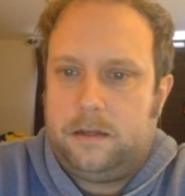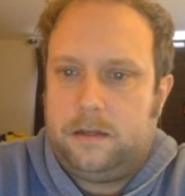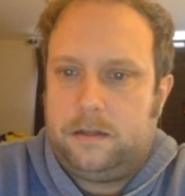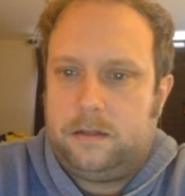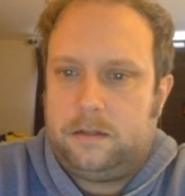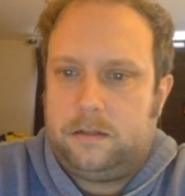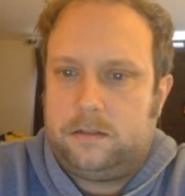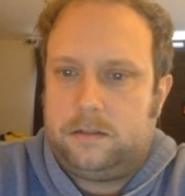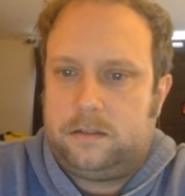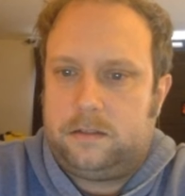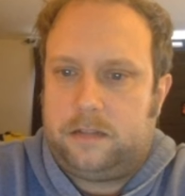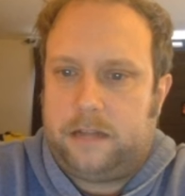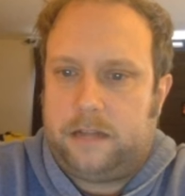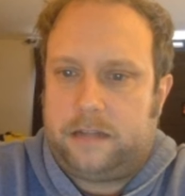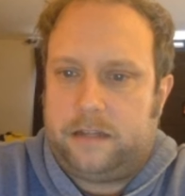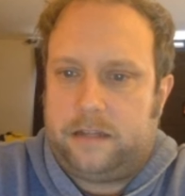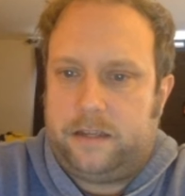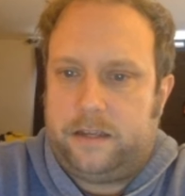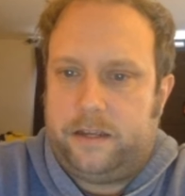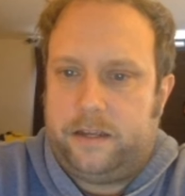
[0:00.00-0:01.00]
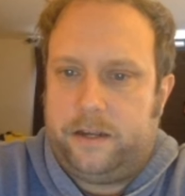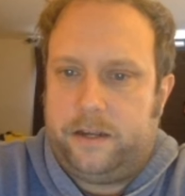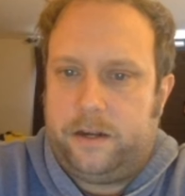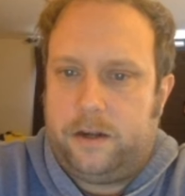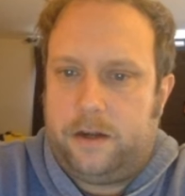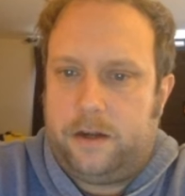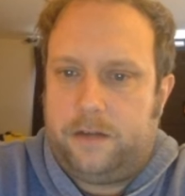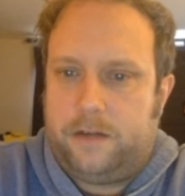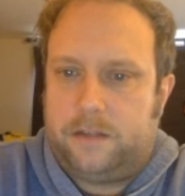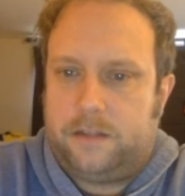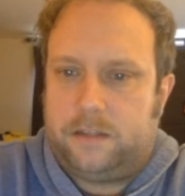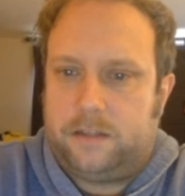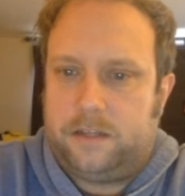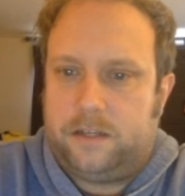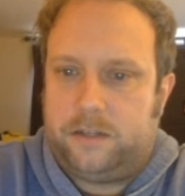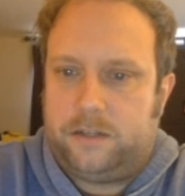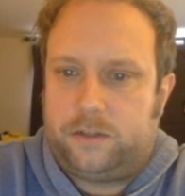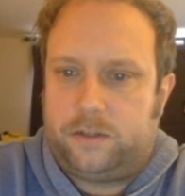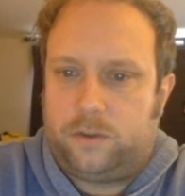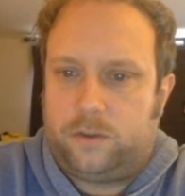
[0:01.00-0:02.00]
Select the year, obviously.
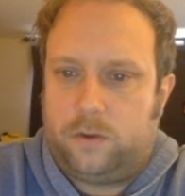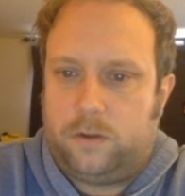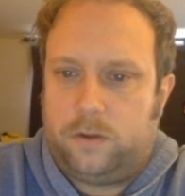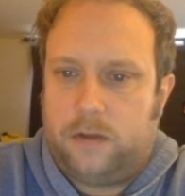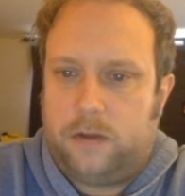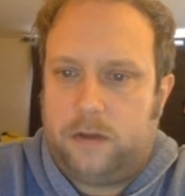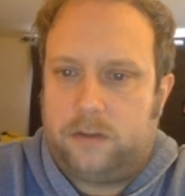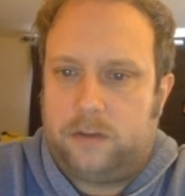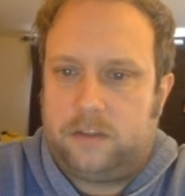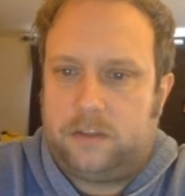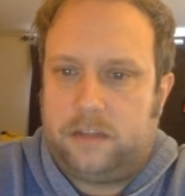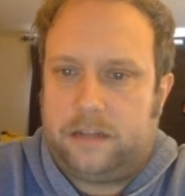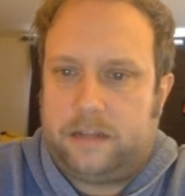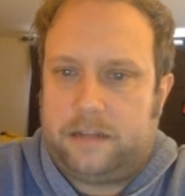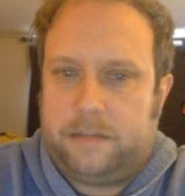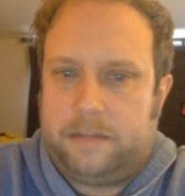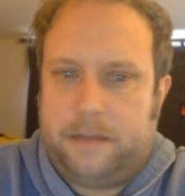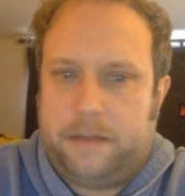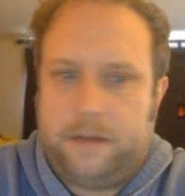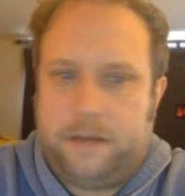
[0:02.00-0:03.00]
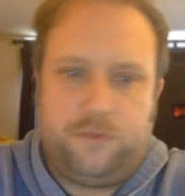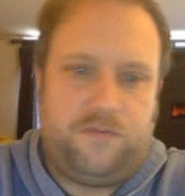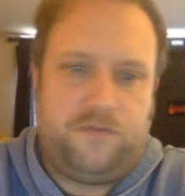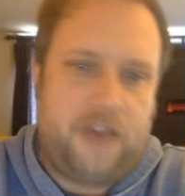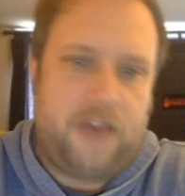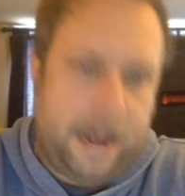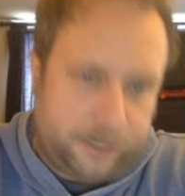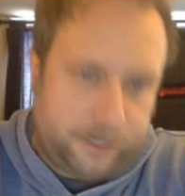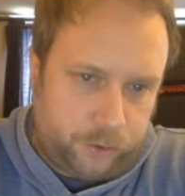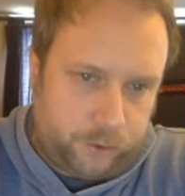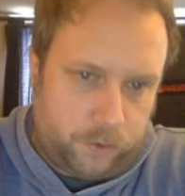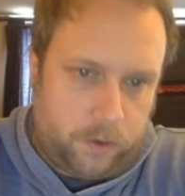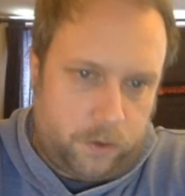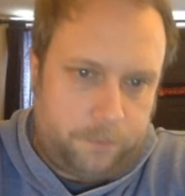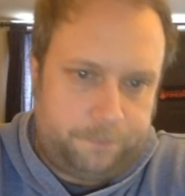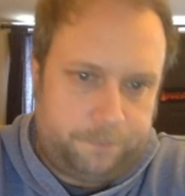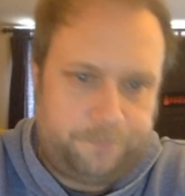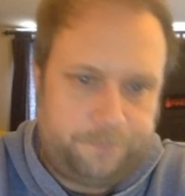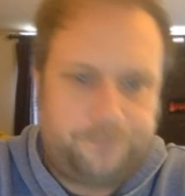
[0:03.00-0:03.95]
You scroll down, select the manufacturer.